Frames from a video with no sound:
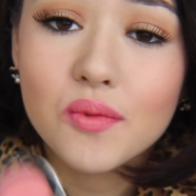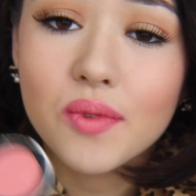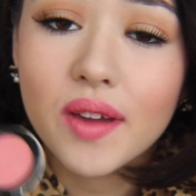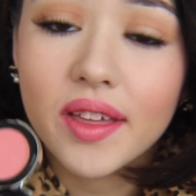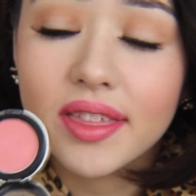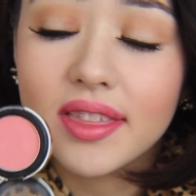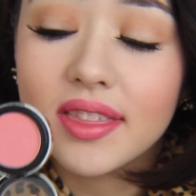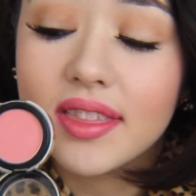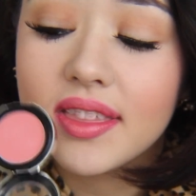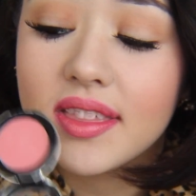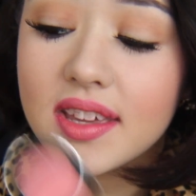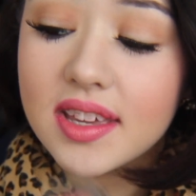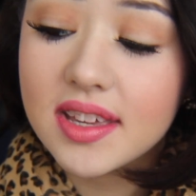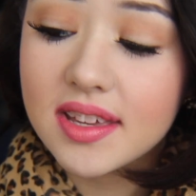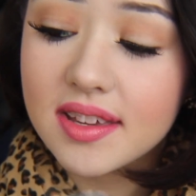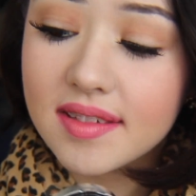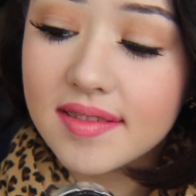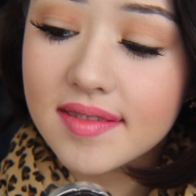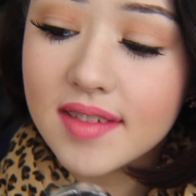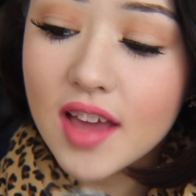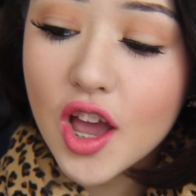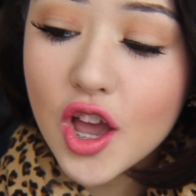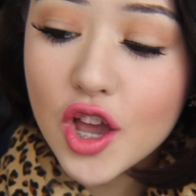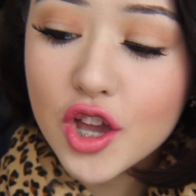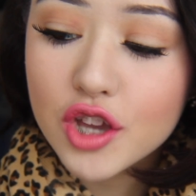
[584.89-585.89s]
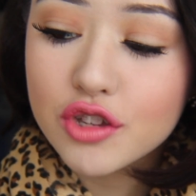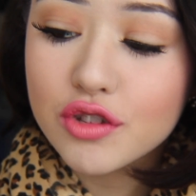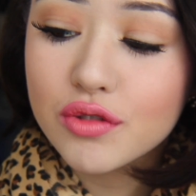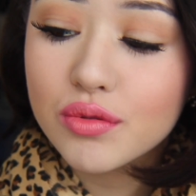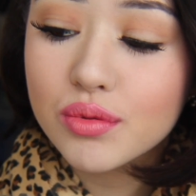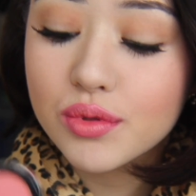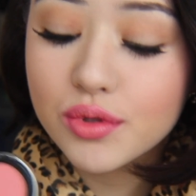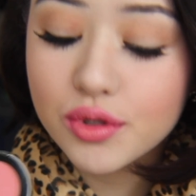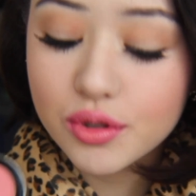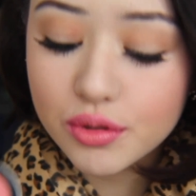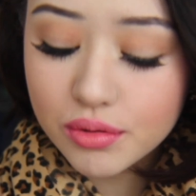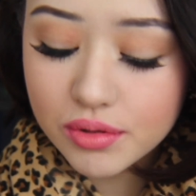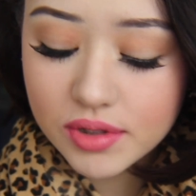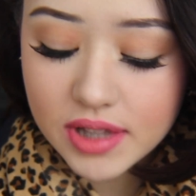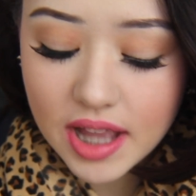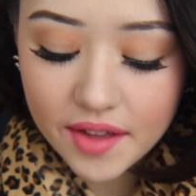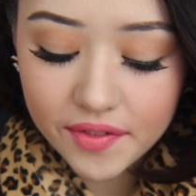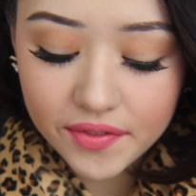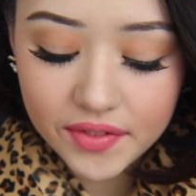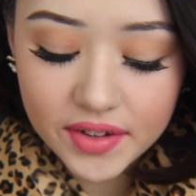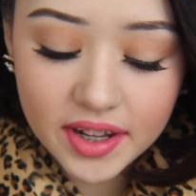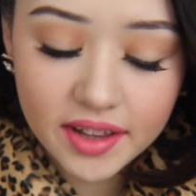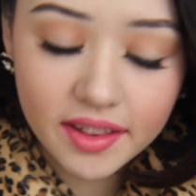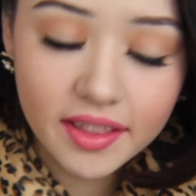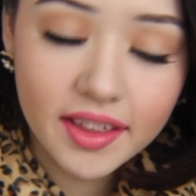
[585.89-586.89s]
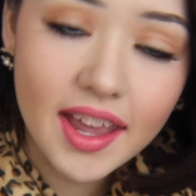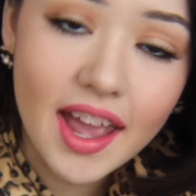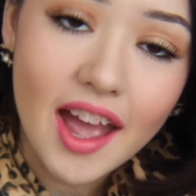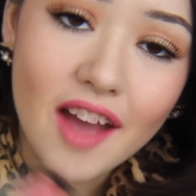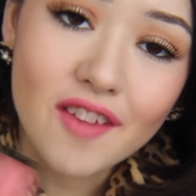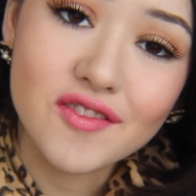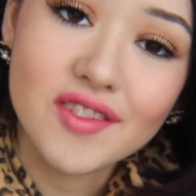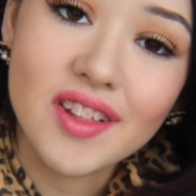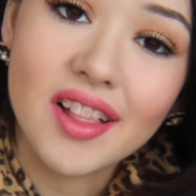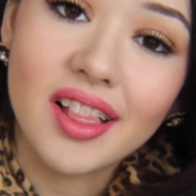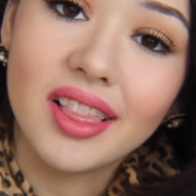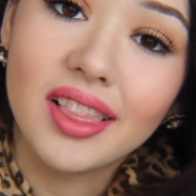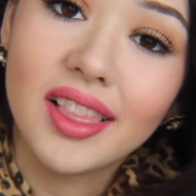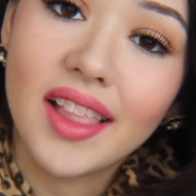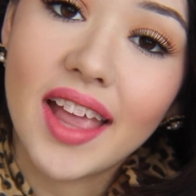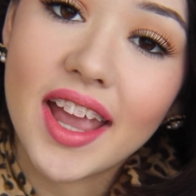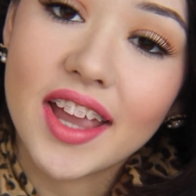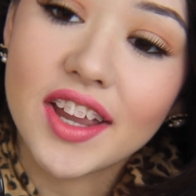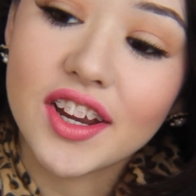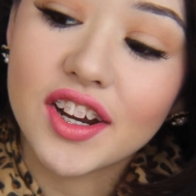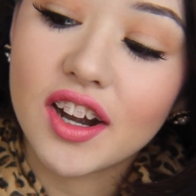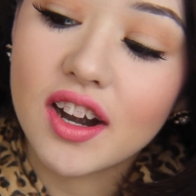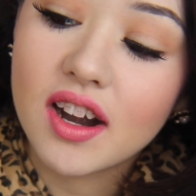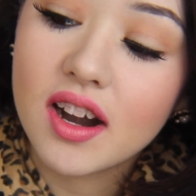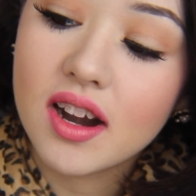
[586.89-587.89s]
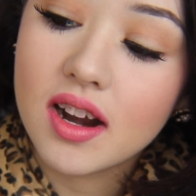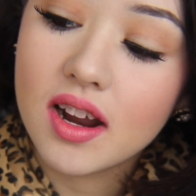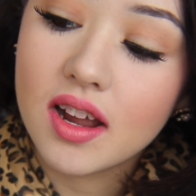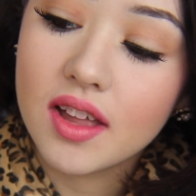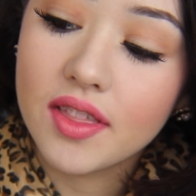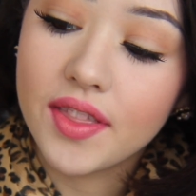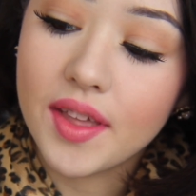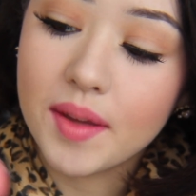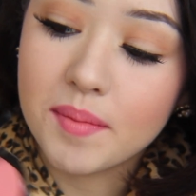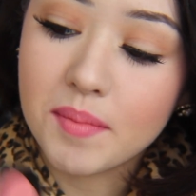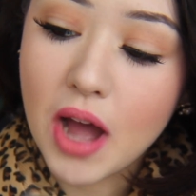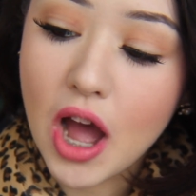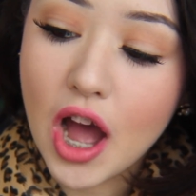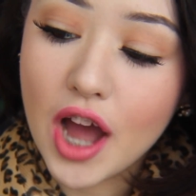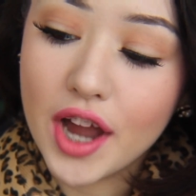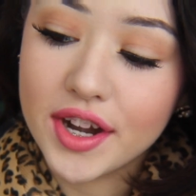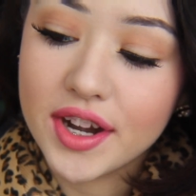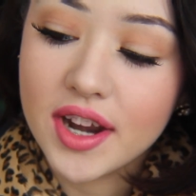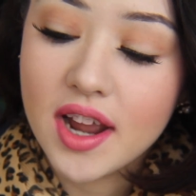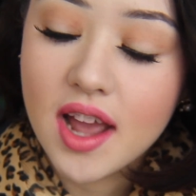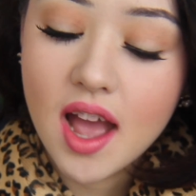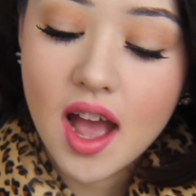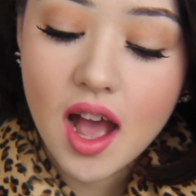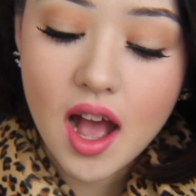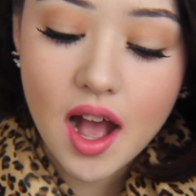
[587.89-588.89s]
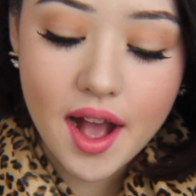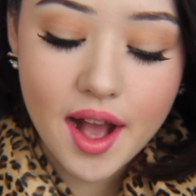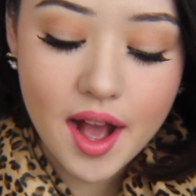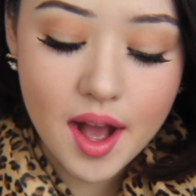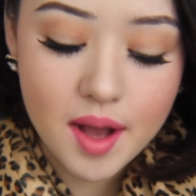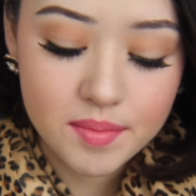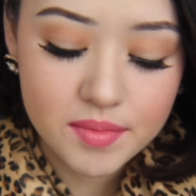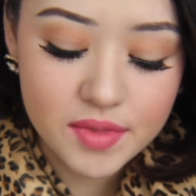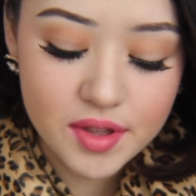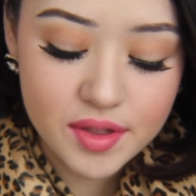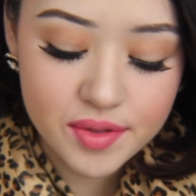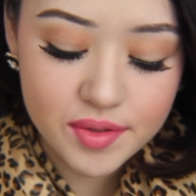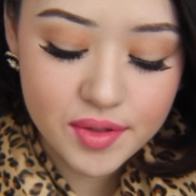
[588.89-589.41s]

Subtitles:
With these, you do definitely have to layer them on.